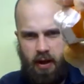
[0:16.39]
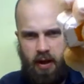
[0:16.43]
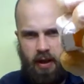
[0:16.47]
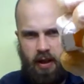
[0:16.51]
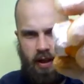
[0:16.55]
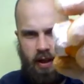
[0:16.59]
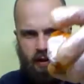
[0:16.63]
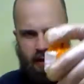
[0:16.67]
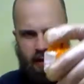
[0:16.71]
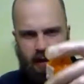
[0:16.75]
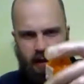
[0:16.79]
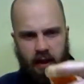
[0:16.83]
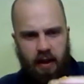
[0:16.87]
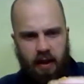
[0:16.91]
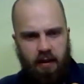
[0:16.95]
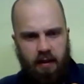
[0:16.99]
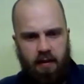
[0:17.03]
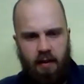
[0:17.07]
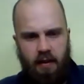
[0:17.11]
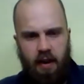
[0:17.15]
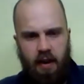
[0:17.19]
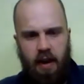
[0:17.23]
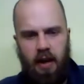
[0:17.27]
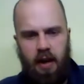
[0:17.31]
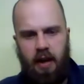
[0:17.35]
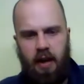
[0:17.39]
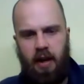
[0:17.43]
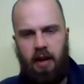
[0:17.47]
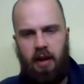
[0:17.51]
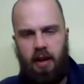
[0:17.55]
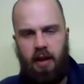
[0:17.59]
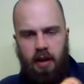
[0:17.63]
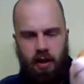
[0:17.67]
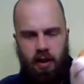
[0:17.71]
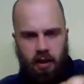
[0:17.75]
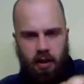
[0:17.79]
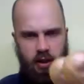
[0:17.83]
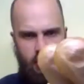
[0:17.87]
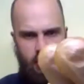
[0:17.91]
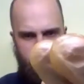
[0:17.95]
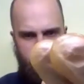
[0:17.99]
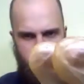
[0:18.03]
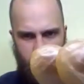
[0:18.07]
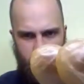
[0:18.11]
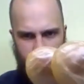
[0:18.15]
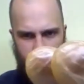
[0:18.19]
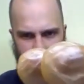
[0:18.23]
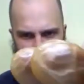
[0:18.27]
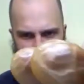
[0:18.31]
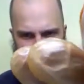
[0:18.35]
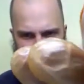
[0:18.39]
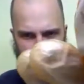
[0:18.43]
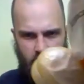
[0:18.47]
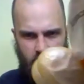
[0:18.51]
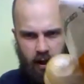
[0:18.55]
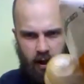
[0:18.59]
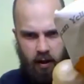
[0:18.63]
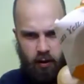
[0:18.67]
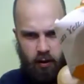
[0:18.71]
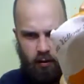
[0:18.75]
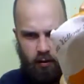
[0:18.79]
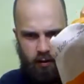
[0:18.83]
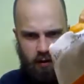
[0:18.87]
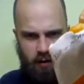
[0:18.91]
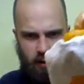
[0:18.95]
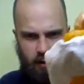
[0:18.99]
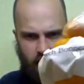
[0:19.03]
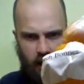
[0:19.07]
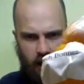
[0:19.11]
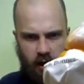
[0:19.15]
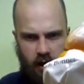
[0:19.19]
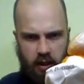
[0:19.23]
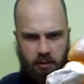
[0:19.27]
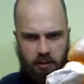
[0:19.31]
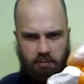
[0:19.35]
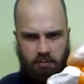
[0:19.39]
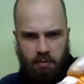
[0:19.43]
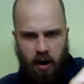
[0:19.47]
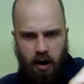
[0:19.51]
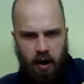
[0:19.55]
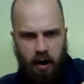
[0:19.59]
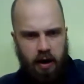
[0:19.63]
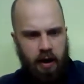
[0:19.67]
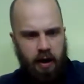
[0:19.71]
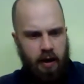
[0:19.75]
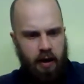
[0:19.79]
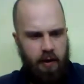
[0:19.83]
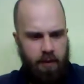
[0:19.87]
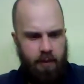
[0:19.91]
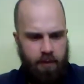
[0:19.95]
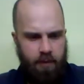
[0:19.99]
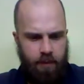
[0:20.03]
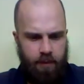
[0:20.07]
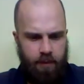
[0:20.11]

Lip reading: This is a Jamaican yellow Scotch bonnet.